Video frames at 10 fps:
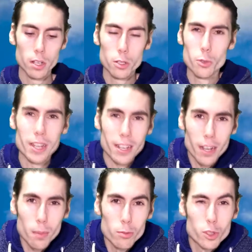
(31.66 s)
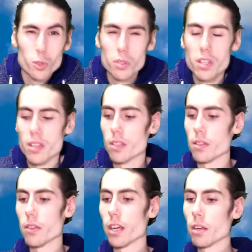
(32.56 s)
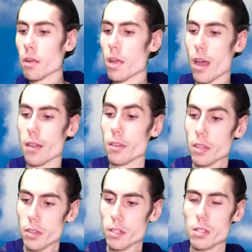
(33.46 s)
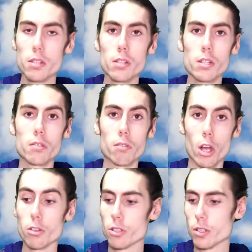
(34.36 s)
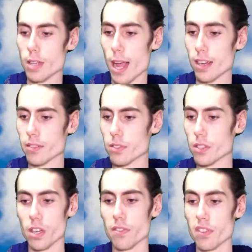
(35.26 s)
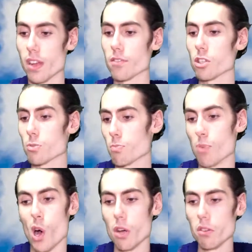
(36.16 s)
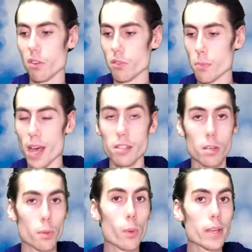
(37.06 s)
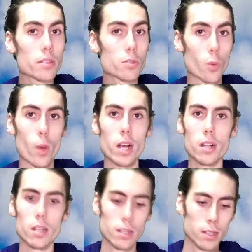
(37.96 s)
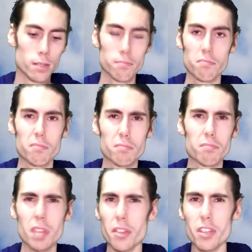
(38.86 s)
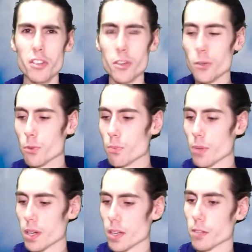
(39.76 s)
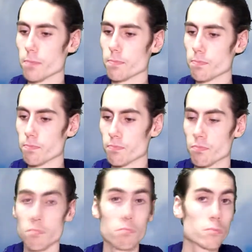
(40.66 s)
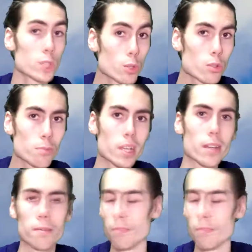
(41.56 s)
So we got a couple juicy things in there. And then this is a large stack of stuff that I've just bought over the past couple of weeks as well. Nothing new, but new to me.